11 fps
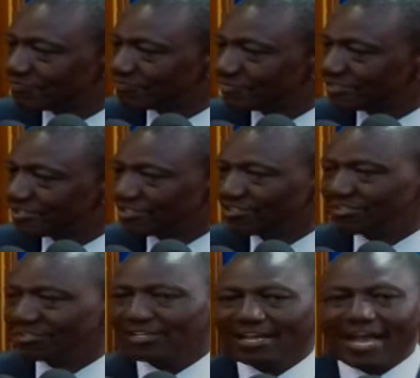You know?
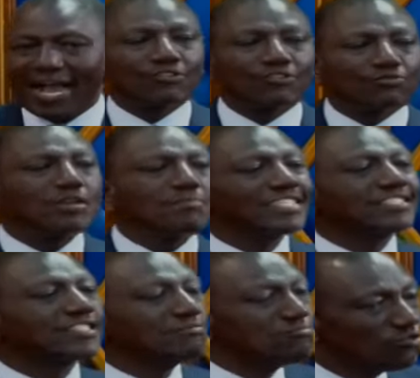And we must
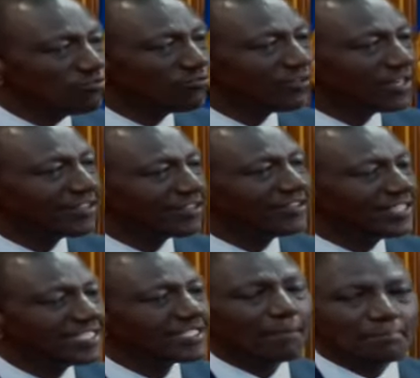remove this
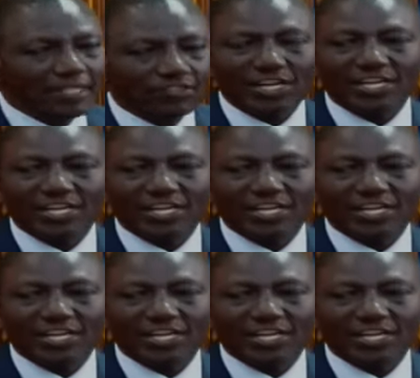arbitrary